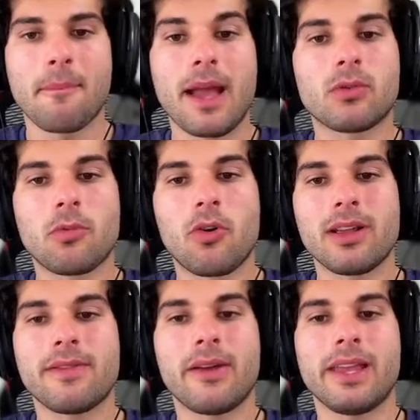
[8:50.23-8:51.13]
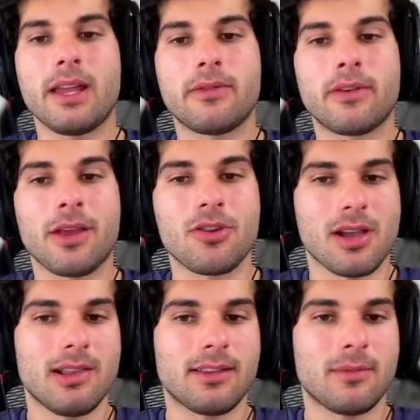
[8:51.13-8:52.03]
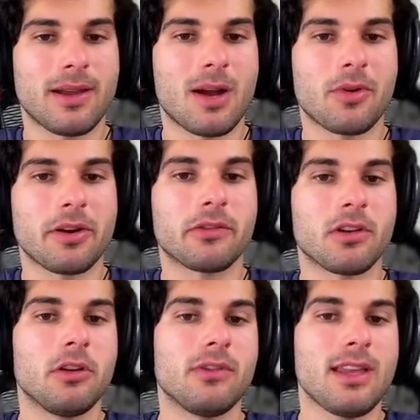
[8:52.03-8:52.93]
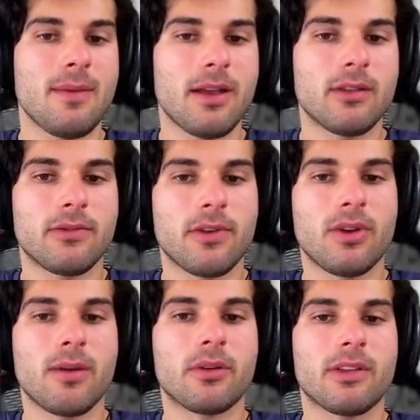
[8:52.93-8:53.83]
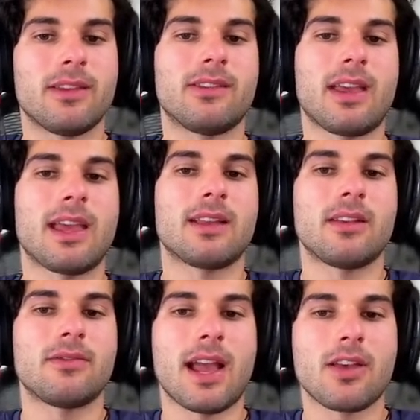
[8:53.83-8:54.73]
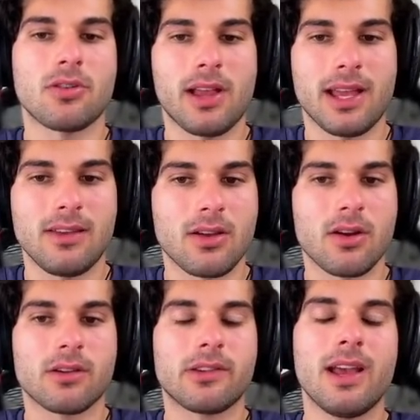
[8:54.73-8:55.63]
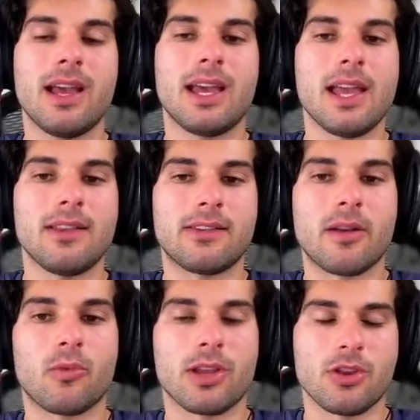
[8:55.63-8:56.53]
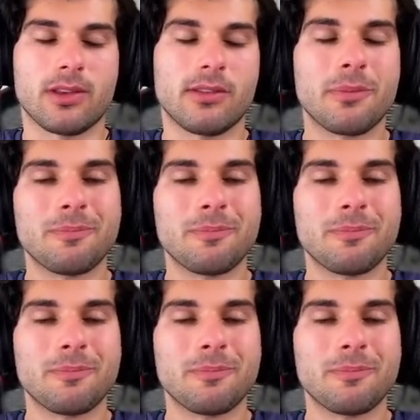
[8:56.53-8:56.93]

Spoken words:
Past reporting found that information collected by operators includes emails, phone numbers, and scans of national ID cards in some regions.